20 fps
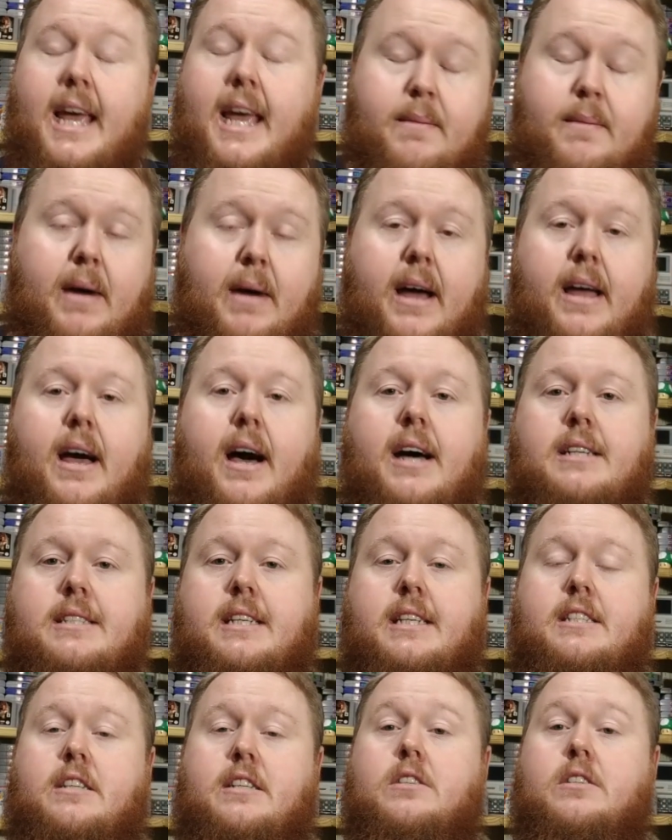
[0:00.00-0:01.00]
In my
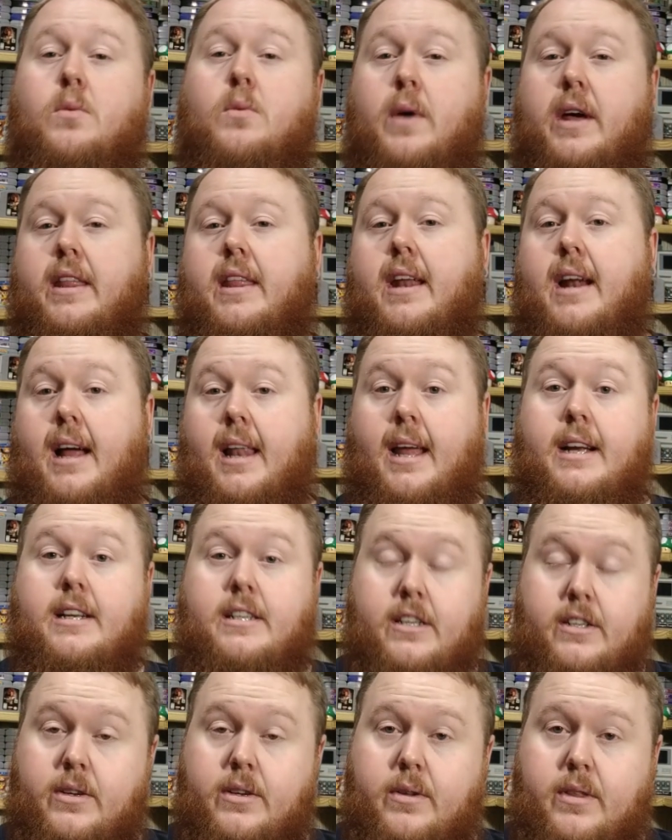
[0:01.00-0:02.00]
eyes, that's just the way that I
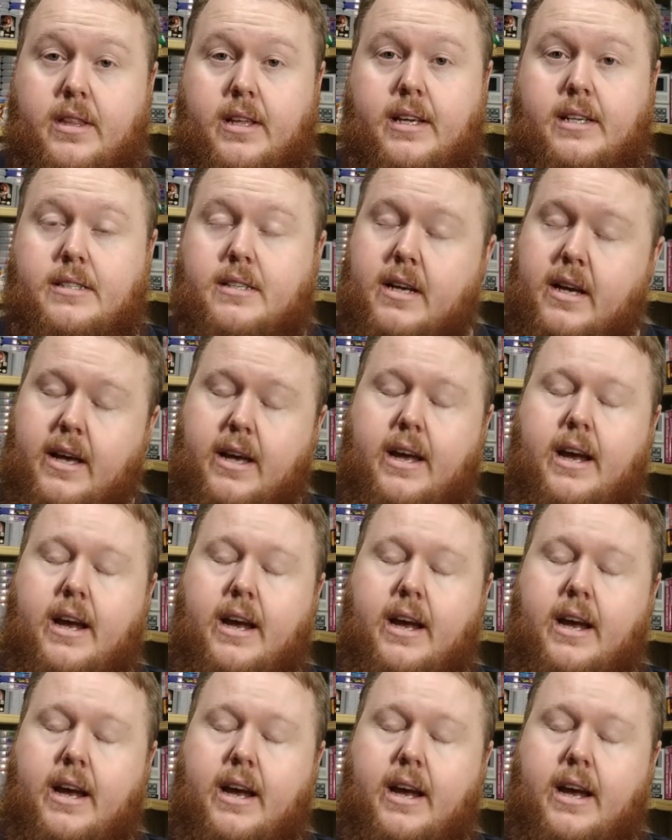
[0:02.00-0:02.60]
like to do things.